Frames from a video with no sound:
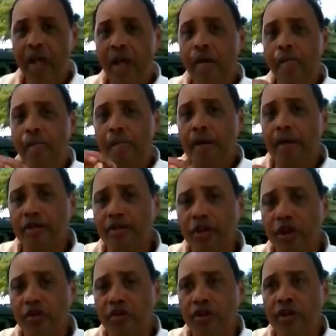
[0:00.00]

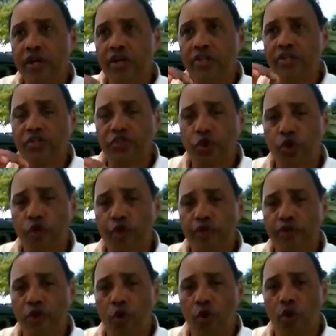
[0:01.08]
Military
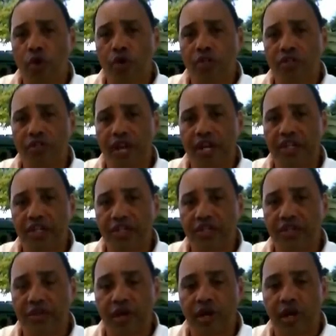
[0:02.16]
Service Organizations.
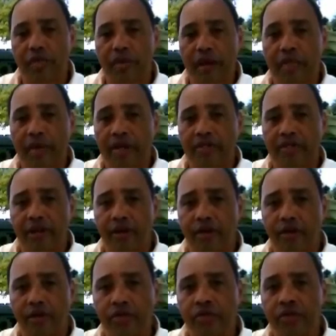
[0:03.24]
We call them
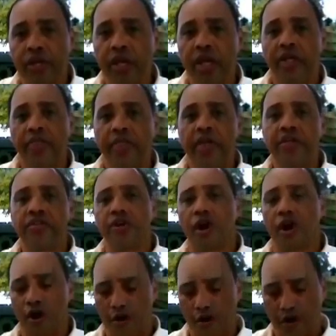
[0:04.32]
MSOs, and these
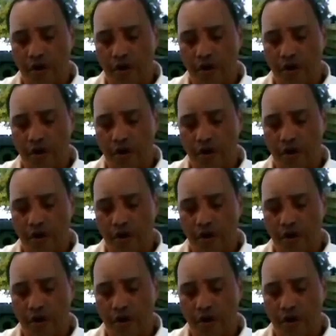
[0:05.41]
are your